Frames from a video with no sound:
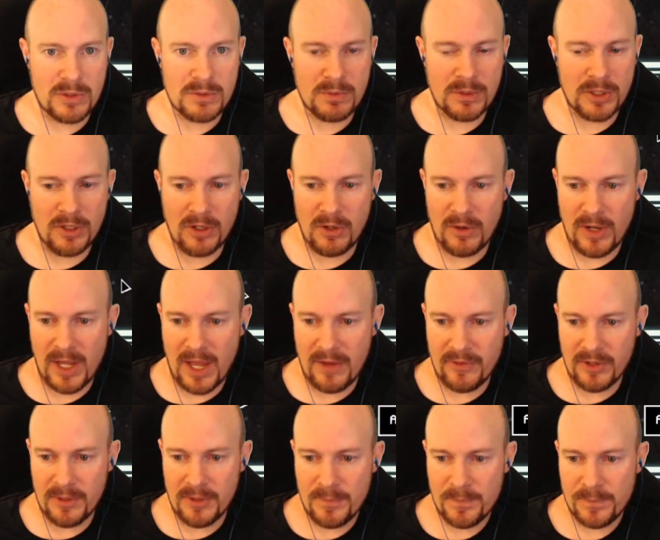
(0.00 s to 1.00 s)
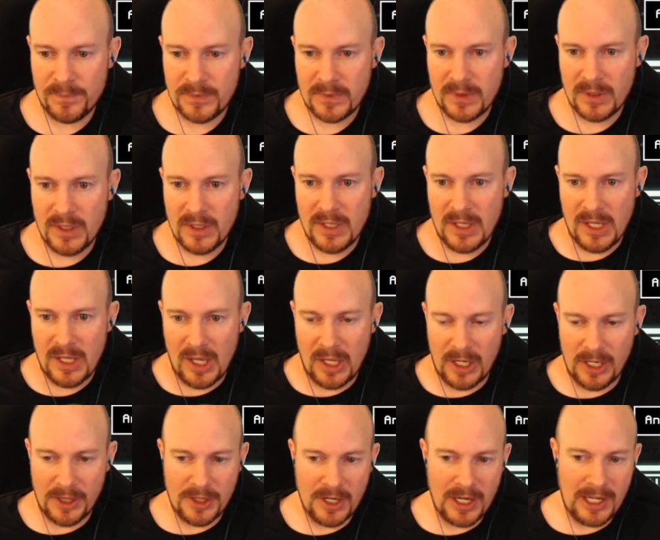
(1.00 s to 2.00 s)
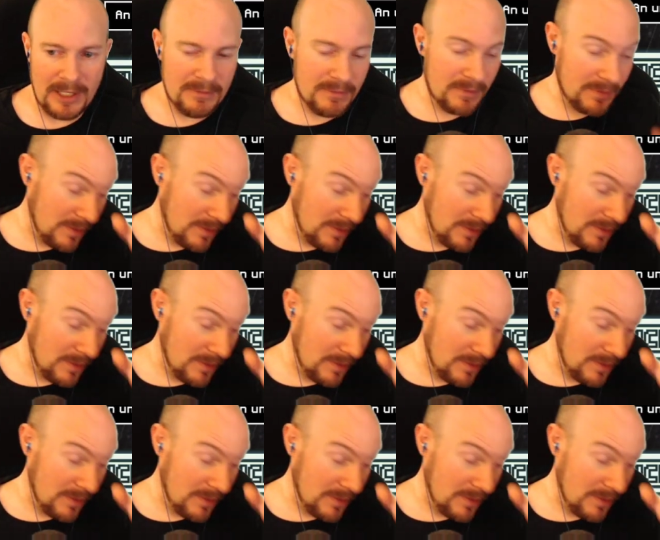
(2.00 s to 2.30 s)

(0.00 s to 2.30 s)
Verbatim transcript: when you don't have it. And I thought